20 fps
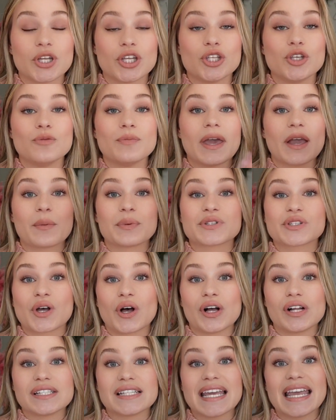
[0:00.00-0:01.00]
you make what's
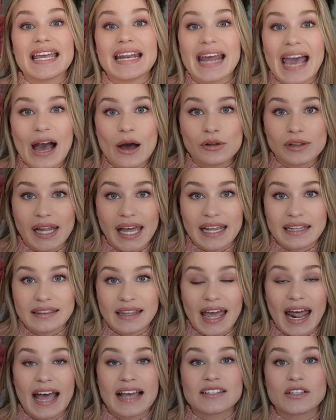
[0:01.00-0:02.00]
called an outline
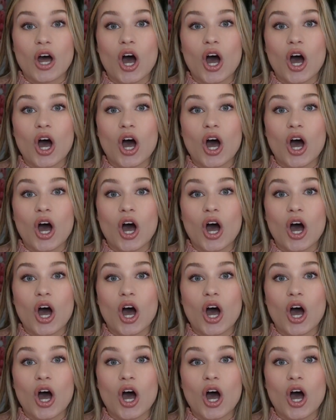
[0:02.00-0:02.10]
that has